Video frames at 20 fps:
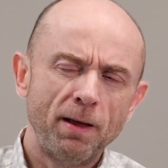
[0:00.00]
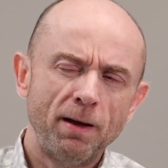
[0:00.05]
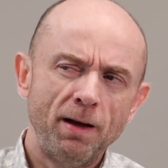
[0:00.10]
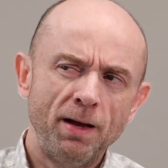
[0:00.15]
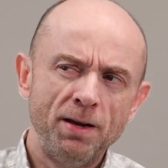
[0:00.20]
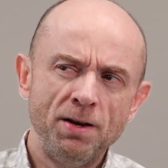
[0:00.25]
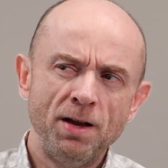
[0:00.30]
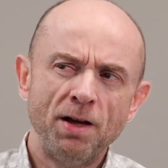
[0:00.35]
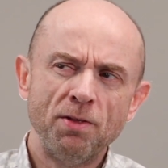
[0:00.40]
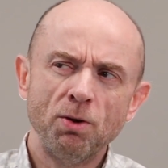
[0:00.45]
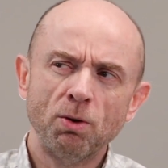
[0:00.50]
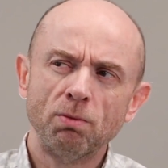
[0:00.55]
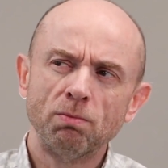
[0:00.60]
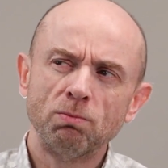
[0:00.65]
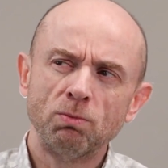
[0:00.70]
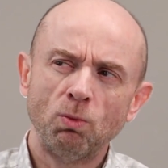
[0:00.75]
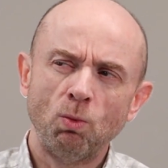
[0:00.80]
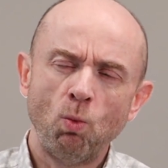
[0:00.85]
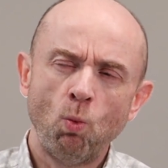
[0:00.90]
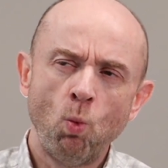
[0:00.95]
Another
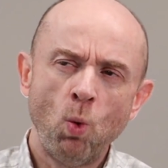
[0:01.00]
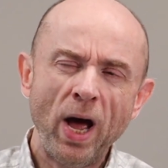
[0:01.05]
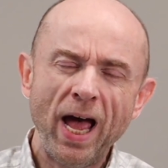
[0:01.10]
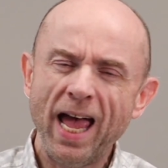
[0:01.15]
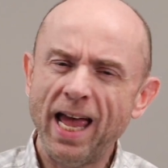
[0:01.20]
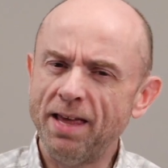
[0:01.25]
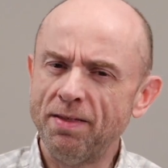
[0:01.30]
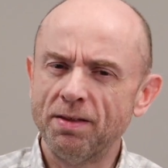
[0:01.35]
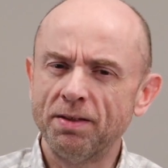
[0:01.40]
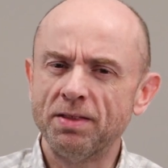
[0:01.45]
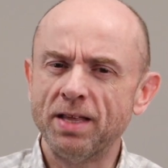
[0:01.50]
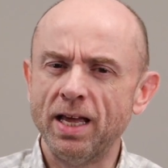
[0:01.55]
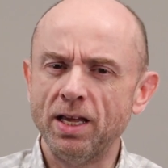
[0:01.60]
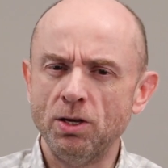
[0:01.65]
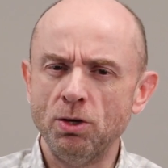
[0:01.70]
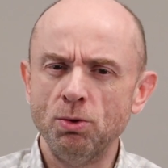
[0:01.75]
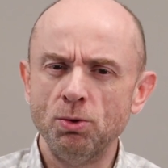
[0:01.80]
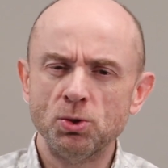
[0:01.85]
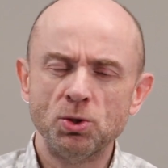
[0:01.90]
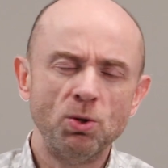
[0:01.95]
way that they
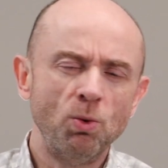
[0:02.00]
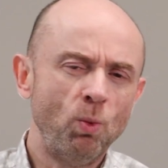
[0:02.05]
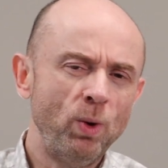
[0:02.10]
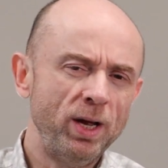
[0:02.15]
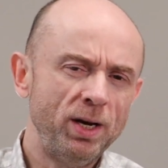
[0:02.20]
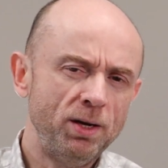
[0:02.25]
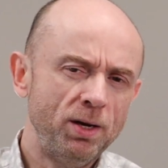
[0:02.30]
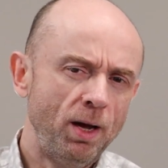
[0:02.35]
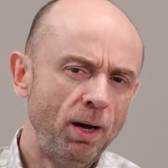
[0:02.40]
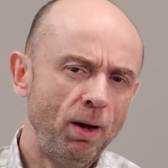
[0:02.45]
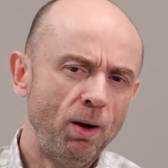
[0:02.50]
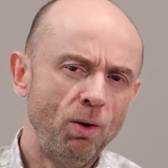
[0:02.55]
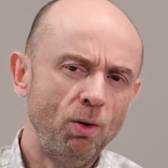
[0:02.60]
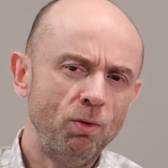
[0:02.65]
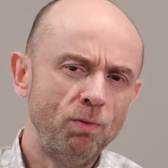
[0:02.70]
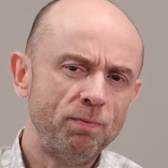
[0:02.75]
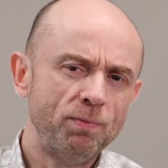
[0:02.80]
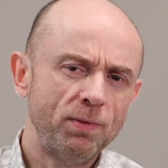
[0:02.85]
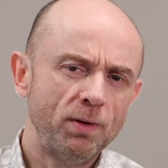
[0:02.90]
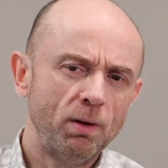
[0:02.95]
use the window
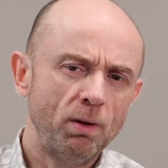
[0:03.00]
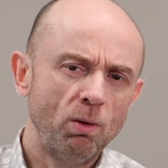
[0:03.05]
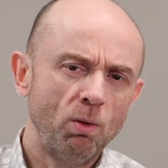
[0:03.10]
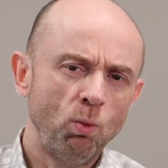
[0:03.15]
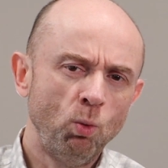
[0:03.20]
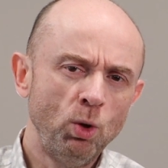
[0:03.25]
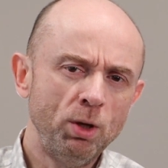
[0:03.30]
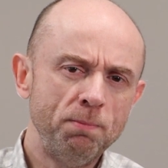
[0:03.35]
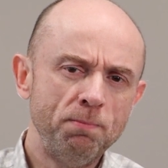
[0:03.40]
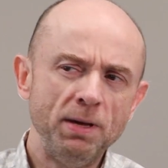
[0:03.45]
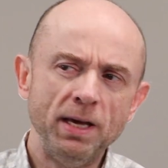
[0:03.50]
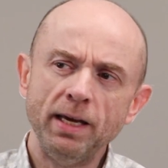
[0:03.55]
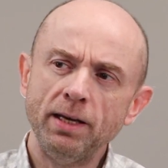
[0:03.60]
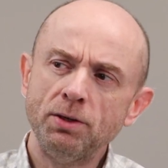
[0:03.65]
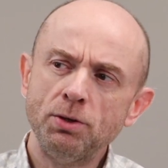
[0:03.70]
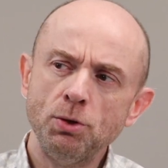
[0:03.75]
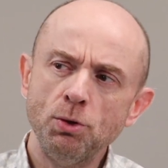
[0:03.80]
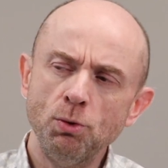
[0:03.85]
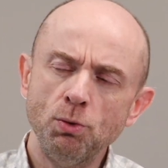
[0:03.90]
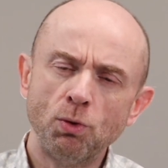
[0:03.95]
would be
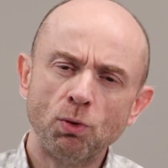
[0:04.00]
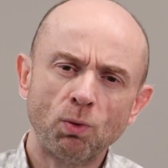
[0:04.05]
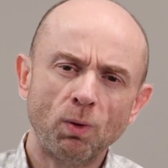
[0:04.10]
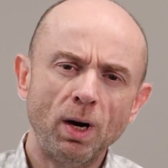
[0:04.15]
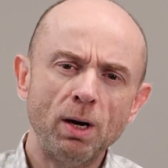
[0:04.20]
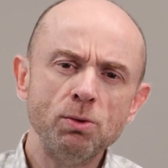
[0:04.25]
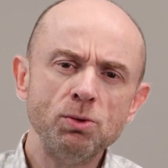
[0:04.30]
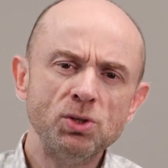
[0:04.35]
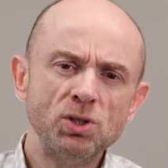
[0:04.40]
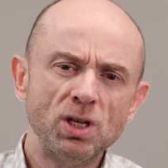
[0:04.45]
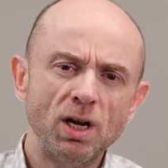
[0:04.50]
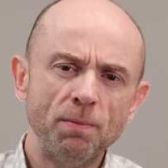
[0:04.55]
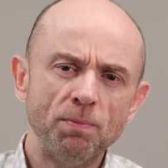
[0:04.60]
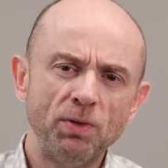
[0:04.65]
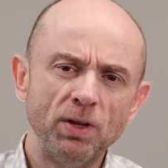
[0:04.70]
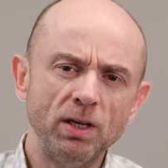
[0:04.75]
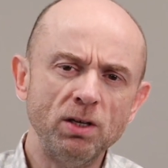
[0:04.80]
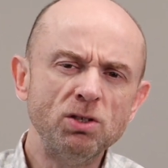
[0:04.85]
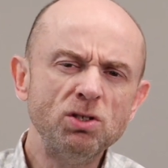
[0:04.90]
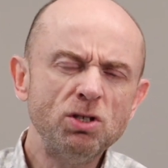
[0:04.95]
to throw
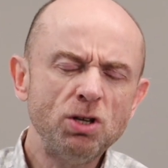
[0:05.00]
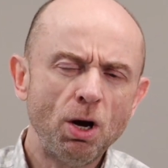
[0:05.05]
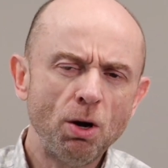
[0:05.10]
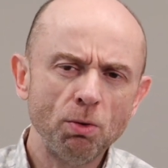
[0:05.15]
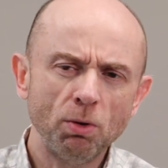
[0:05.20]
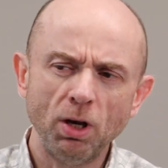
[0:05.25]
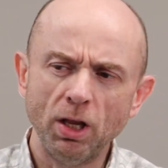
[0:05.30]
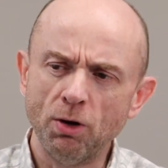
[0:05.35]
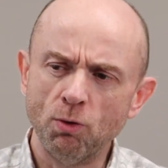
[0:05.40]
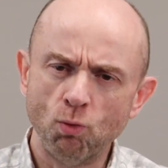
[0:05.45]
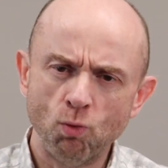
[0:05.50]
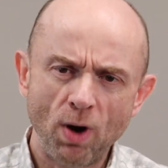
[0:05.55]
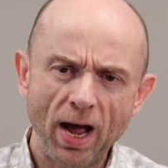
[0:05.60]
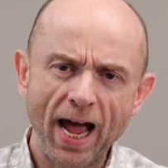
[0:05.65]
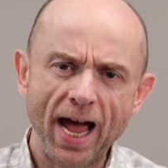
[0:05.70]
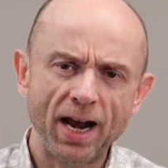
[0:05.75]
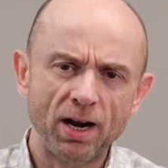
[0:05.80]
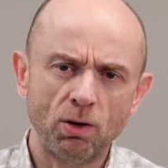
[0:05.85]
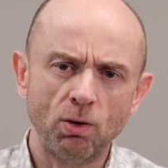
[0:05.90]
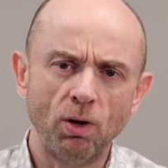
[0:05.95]
something totally
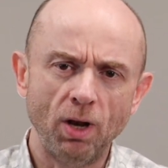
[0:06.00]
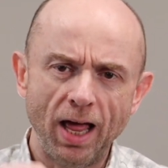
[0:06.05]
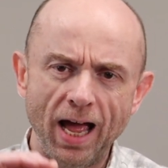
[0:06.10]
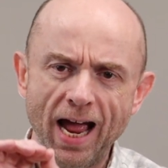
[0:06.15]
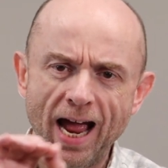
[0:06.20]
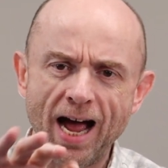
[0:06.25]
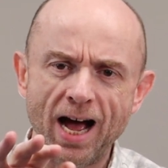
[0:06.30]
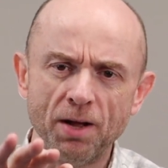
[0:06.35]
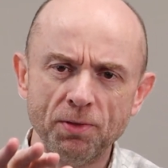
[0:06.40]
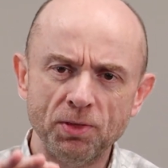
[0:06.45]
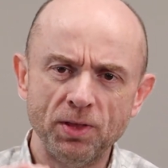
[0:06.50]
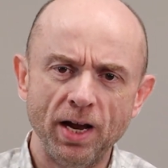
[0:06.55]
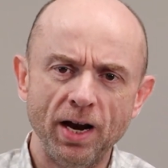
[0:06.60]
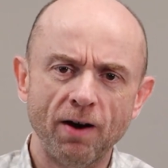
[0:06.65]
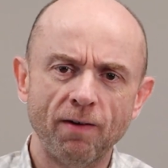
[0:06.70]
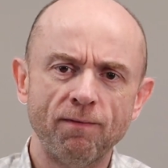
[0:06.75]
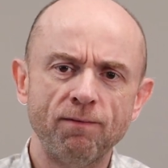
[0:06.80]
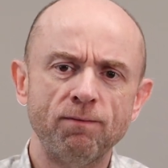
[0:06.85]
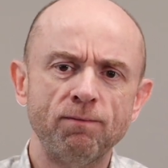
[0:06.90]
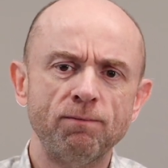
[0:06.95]
radical out
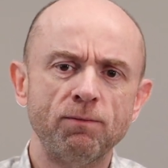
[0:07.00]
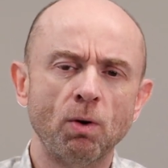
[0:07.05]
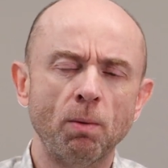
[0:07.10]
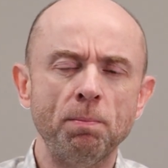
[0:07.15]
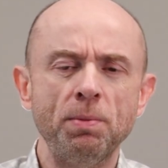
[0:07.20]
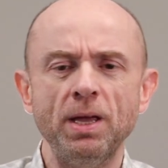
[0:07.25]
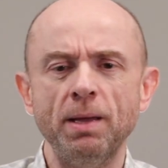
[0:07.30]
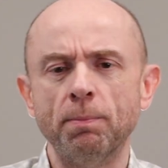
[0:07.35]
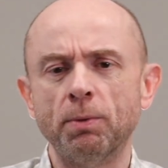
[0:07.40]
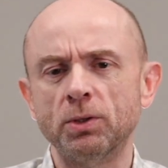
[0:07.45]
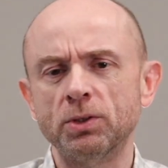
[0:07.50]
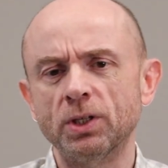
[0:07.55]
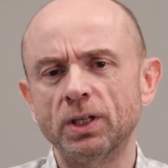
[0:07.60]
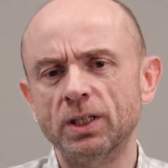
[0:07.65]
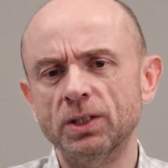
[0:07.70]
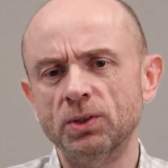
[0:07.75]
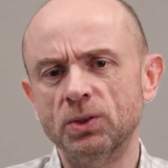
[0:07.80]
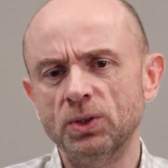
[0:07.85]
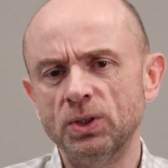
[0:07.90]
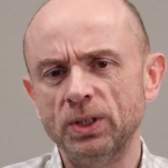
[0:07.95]
there for people to
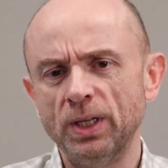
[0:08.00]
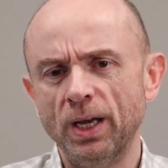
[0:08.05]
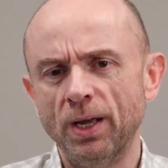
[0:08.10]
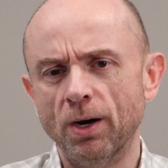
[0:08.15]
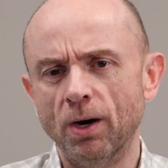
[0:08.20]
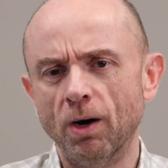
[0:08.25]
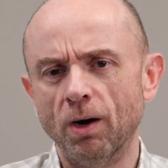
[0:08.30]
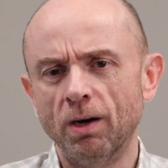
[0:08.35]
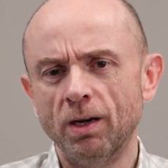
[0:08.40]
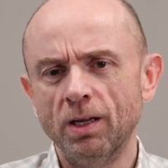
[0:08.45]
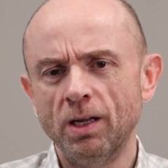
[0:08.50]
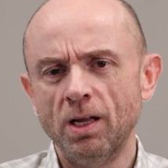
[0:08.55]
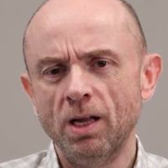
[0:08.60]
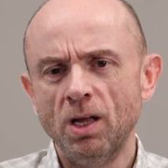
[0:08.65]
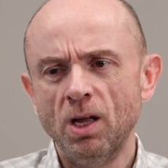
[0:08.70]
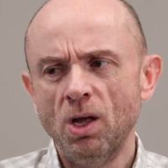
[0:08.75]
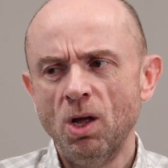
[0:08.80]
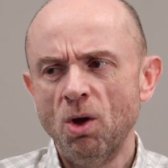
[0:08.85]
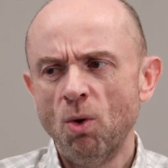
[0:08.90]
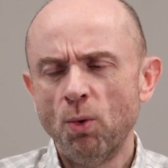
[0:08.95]
consider,
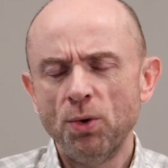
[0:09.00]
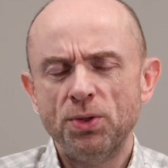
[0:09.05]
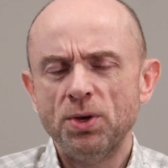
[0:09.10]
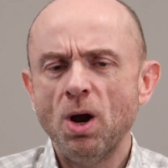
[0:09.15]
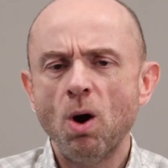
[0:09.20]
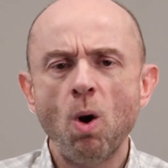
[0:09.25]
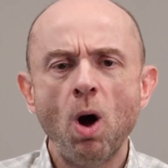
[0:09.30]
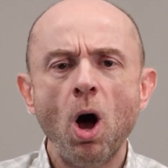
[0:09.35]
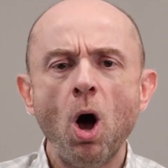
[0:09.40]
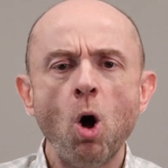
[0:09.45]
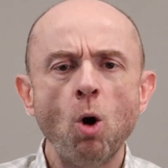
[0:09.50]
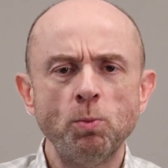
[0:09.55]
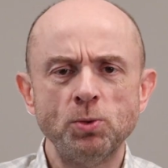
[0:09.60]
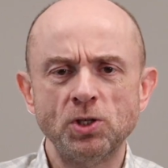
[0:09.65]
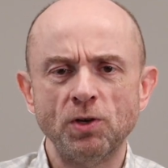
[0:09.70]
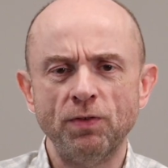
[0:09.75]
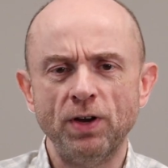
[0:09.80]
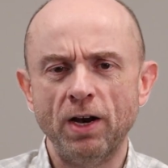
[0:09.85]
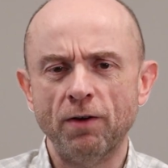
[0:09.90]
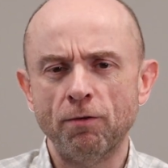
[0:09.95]
with no hopes
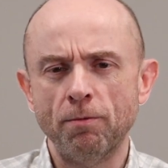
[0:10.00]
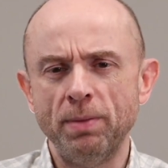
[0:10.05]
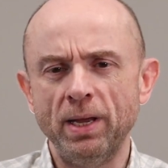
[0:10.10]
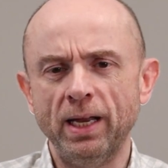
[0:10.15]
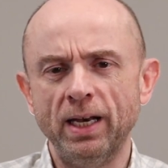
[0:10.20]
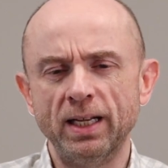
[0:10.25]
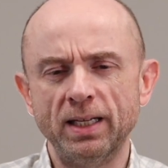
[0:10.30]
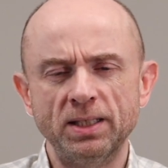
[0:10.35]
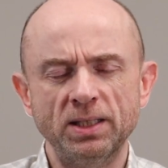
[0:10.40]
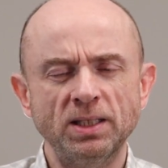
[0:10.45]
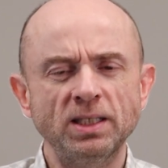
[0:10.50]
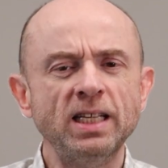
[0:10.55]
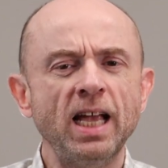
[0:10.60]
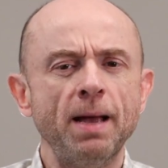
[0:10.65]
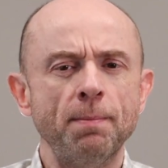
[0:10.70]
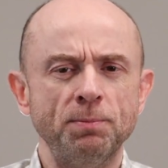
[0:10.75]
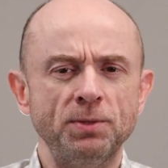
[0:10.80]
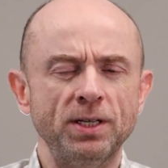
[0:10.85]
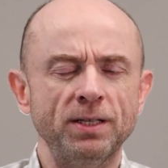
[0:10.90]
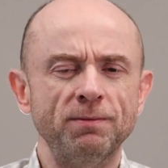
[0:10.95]
of it ever being
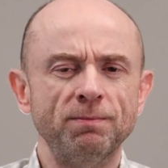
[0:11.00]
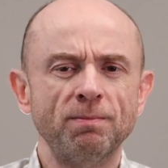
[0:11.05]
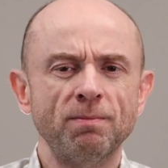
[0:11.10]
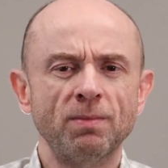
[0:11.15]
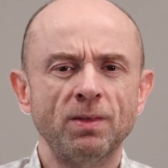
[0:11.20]
accepted.